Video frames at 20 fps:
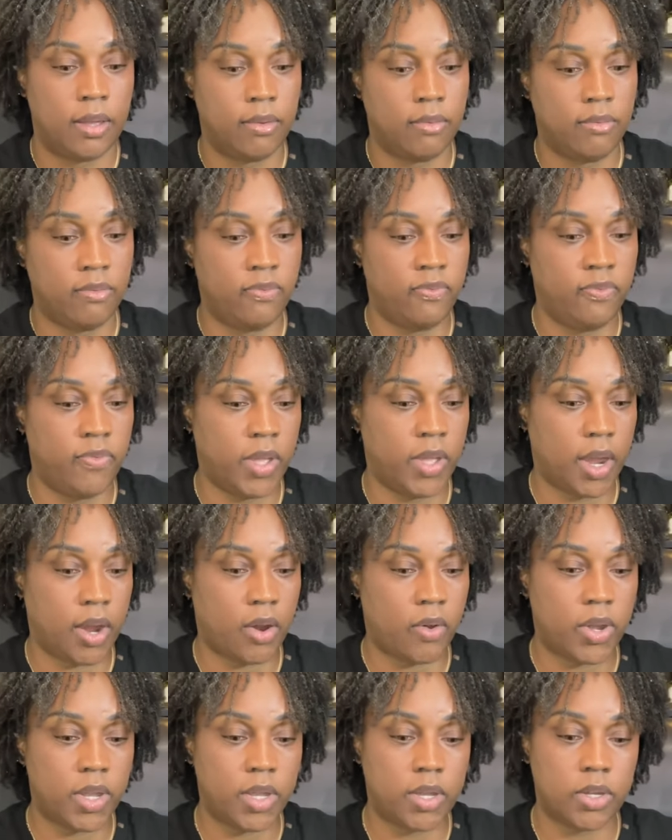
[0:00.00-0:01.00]

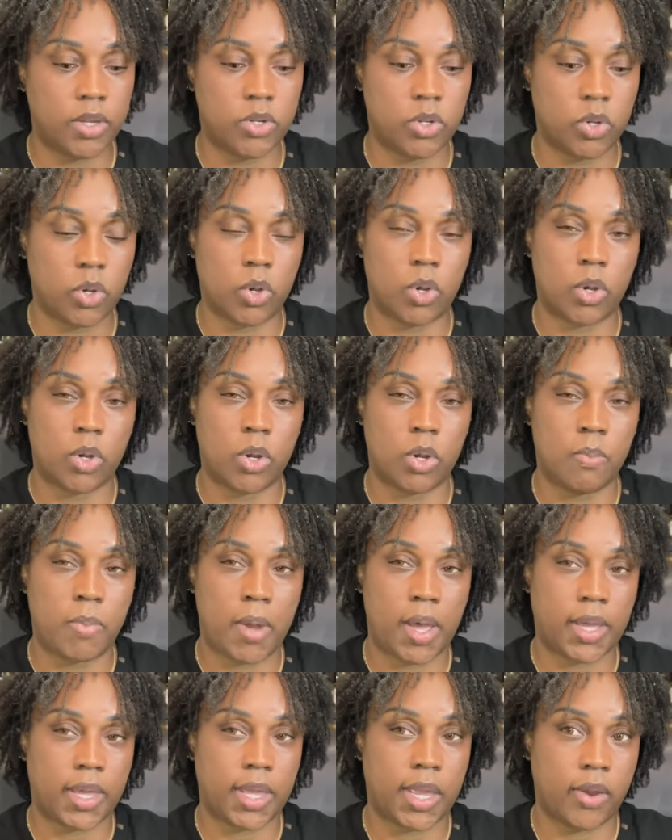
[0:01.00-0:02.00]
Very Good Girl
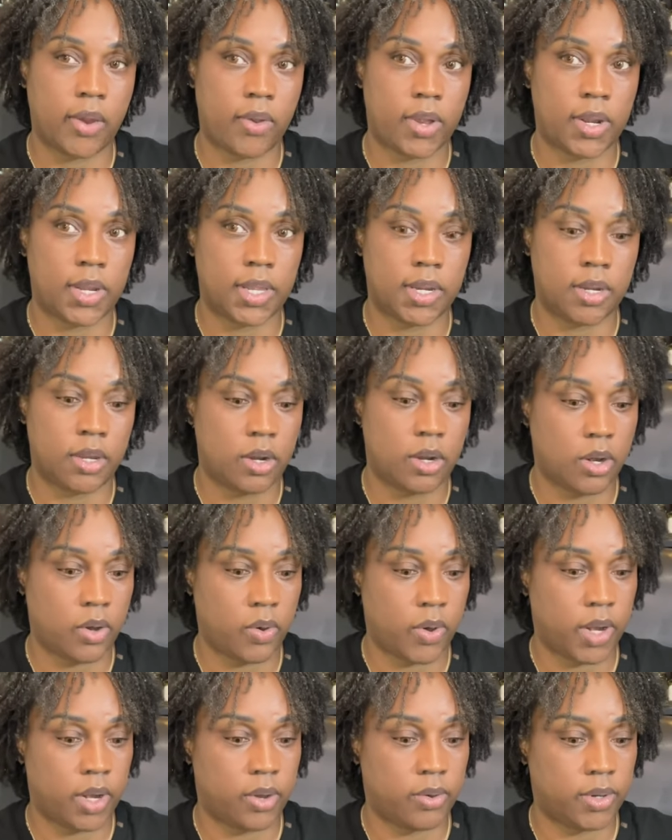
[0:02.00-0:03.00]
by Carolina
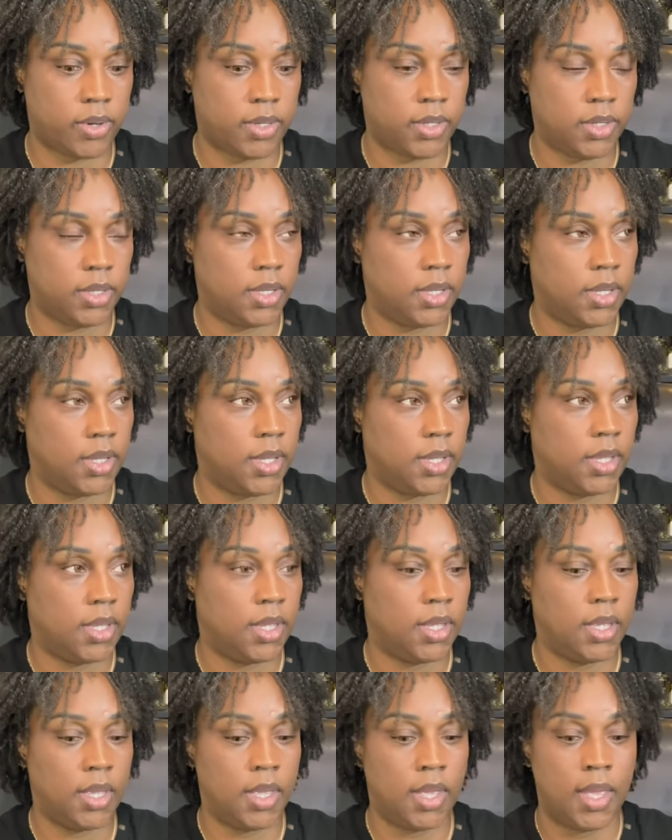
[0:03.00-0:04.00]
Herrera.
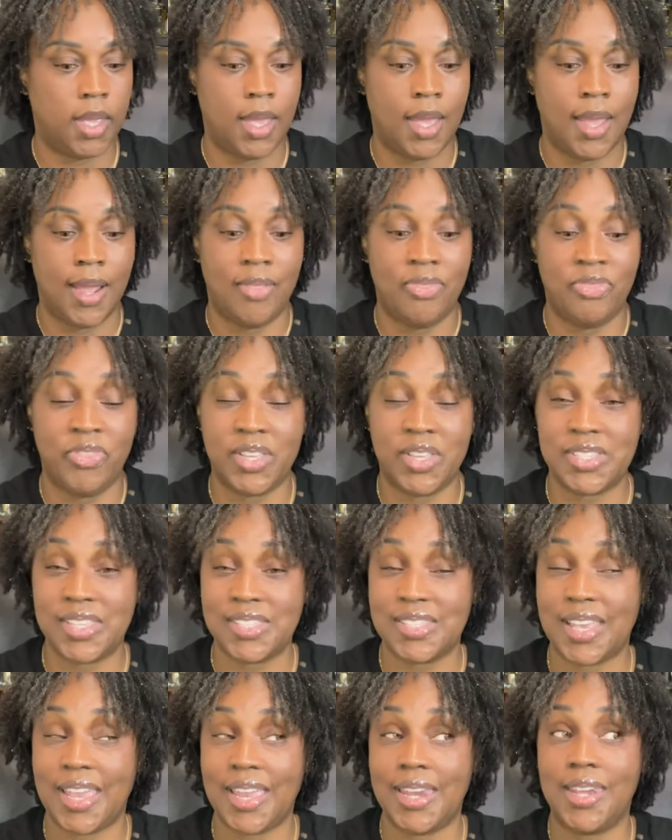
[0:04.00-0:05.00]
This
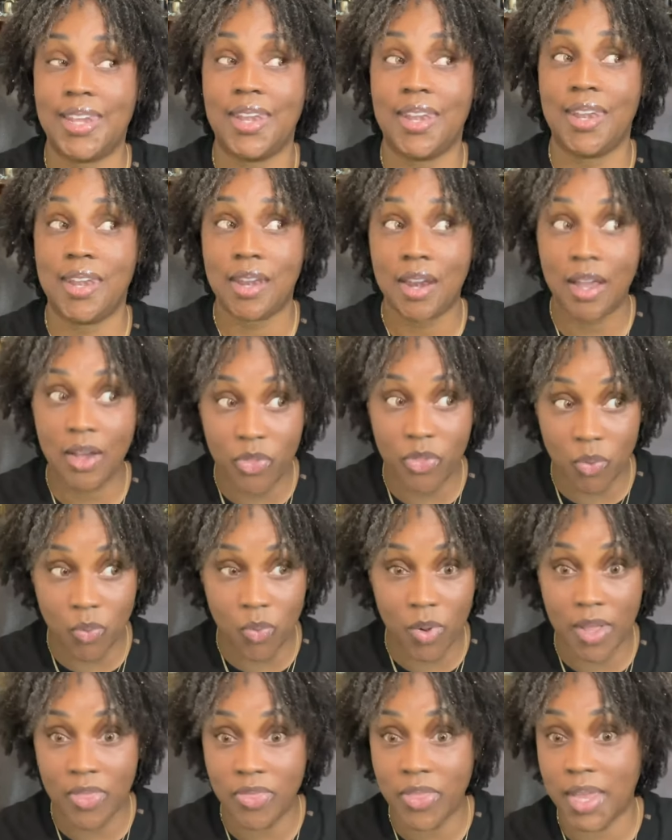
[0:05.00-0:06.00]
is another
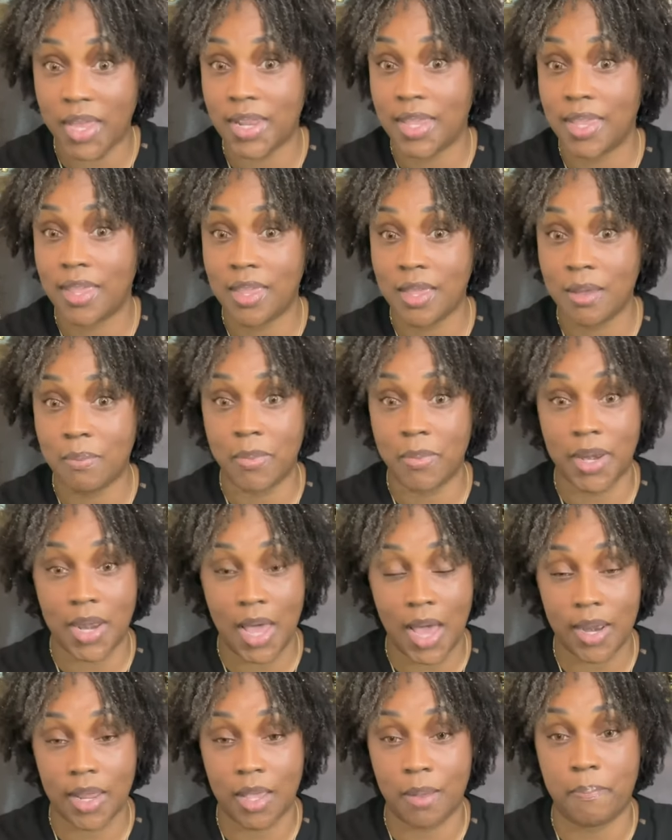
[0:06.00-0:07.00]
one that
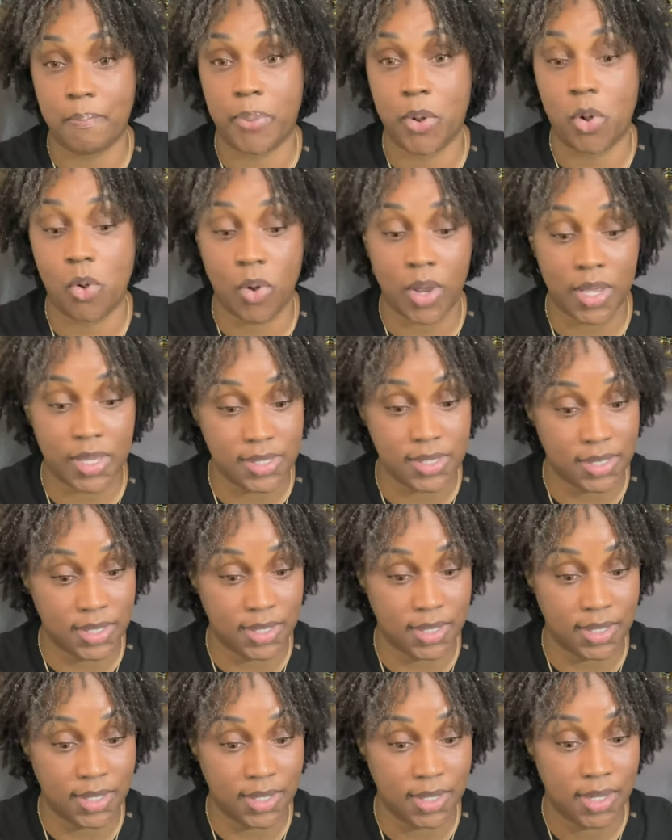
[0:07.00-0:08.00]
Hypnotic
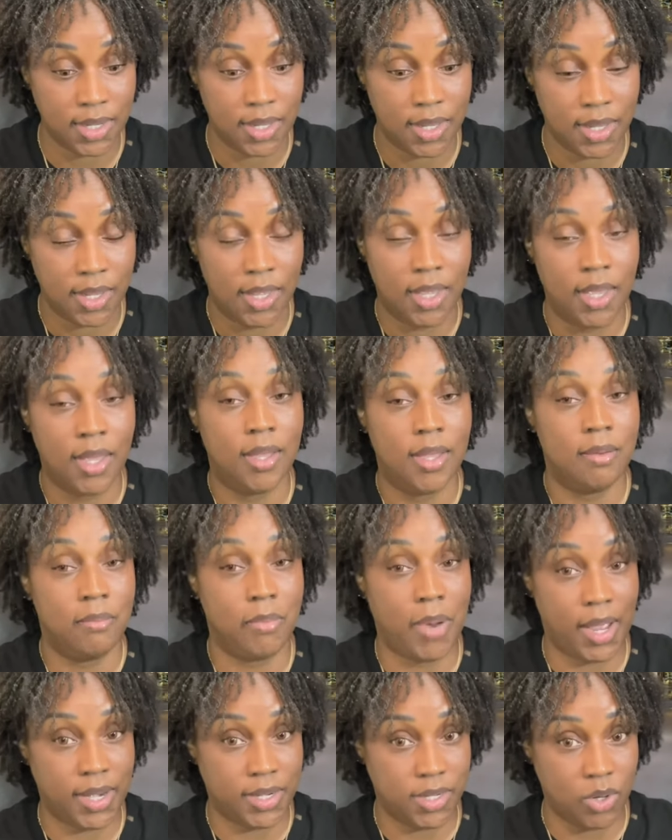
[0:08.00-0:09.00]
Poison
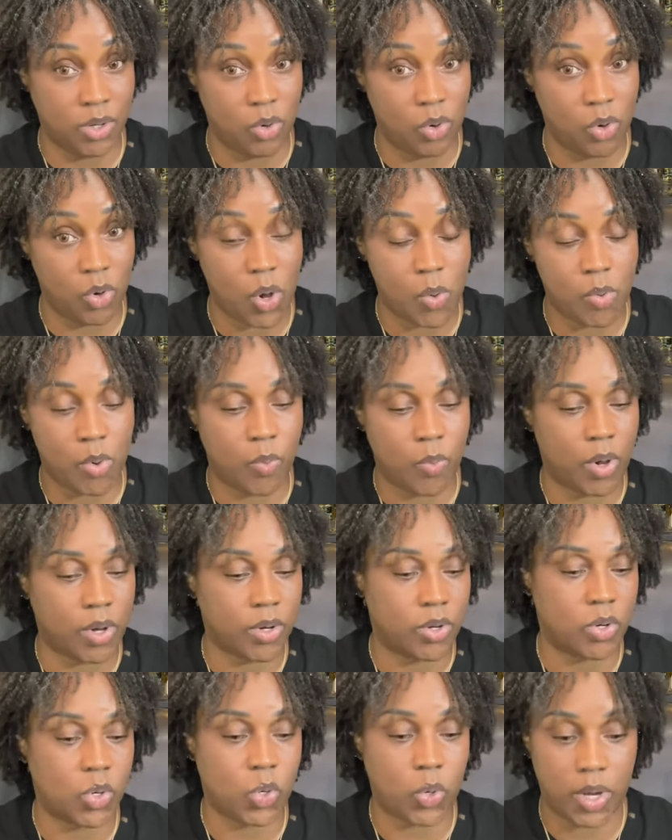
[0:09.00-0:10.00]
by Dior will
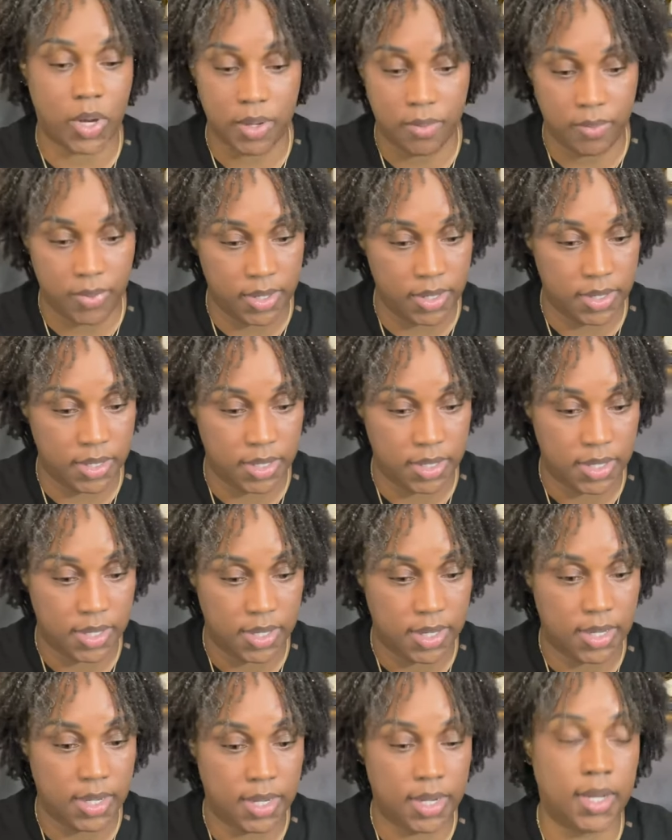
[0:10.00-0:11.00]
work great with.
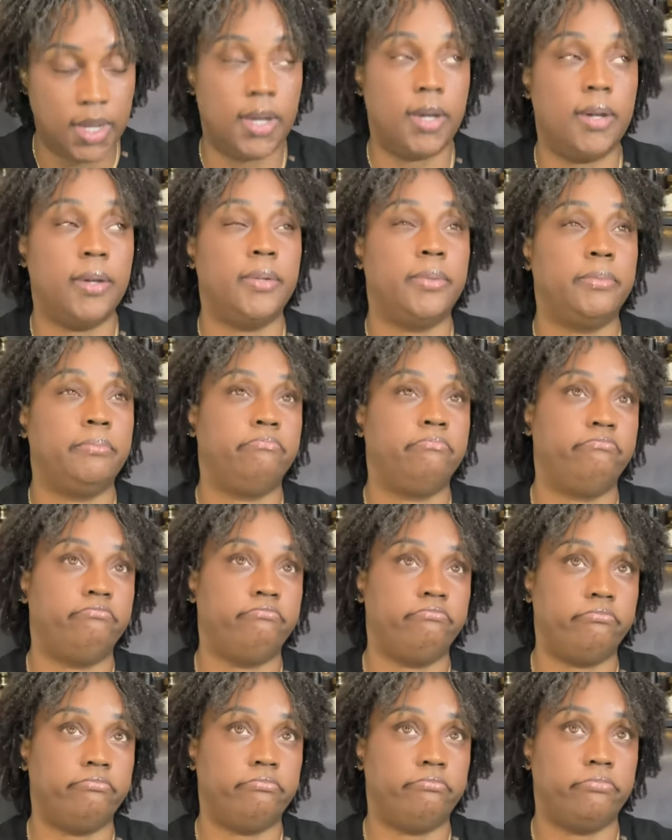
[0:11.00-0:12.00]
Narciso